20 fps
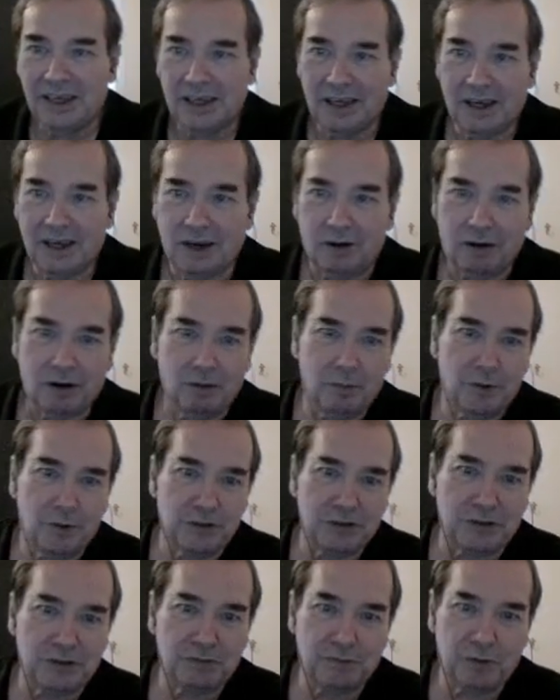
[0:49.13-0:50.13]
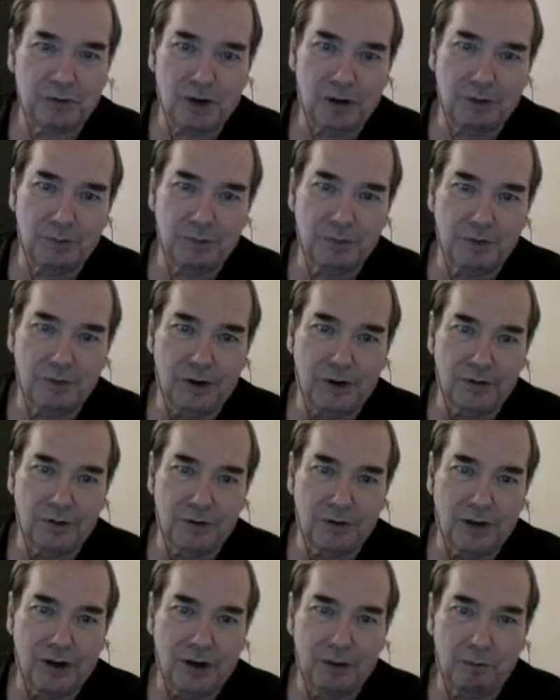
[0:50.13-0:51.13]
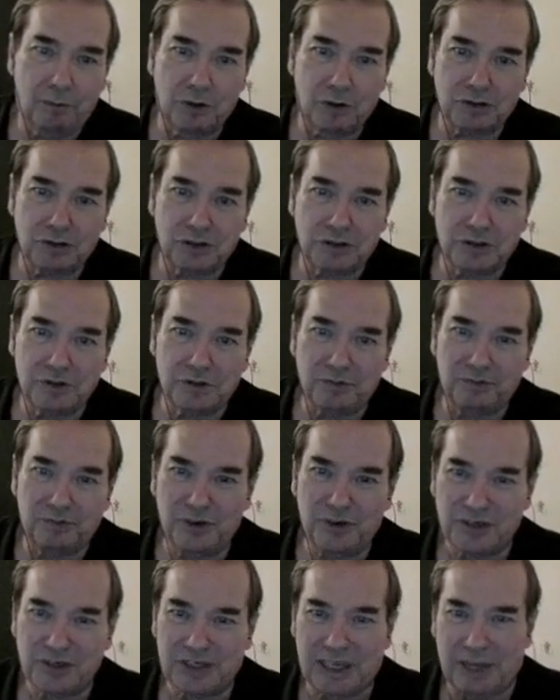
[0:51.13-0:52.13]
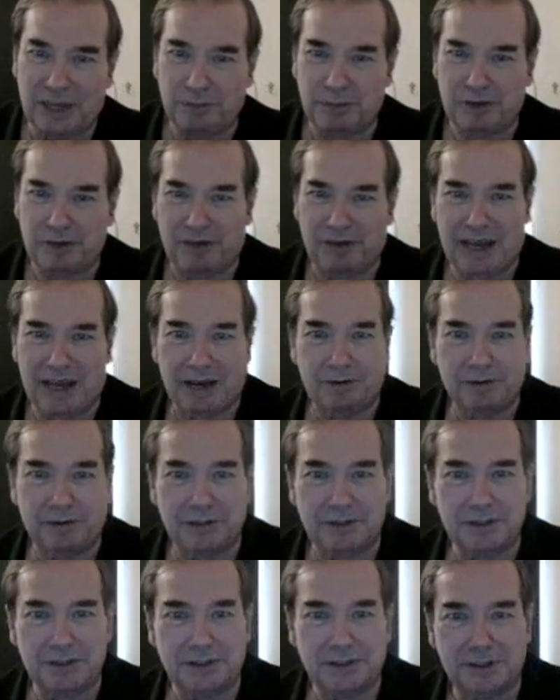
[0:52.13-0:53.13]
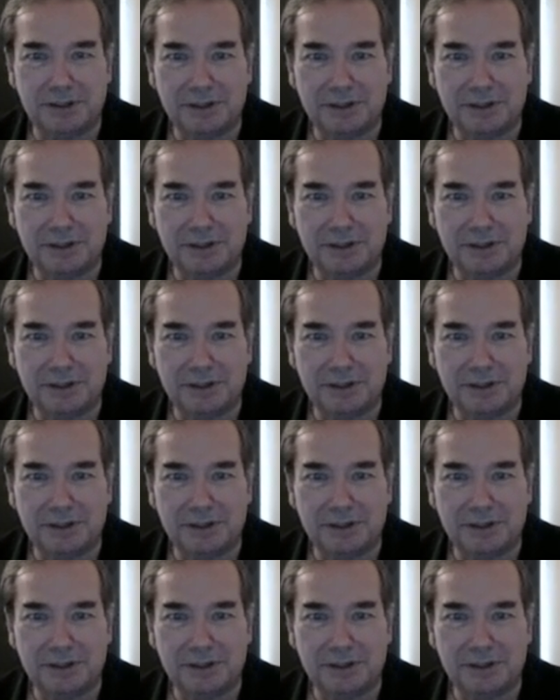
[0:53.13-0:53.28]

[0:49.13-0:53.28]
Oh, I watched the first couple of hours.